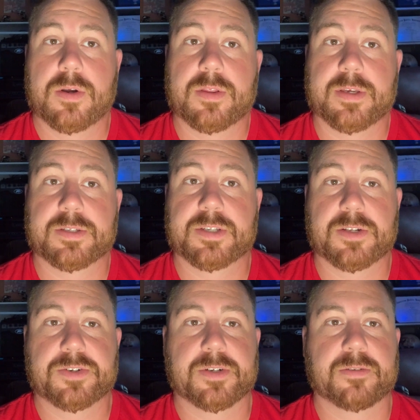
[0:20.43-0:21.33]
the
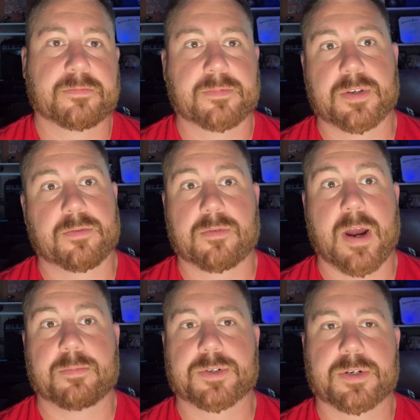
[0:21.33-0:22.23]
ascension, the
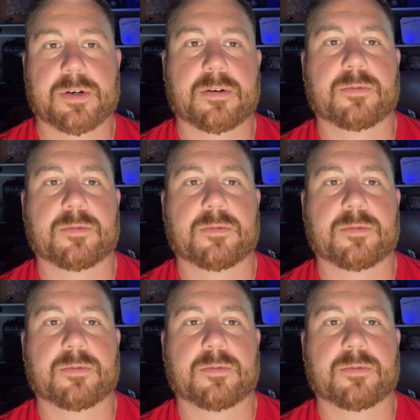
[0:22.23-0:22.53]
rapture,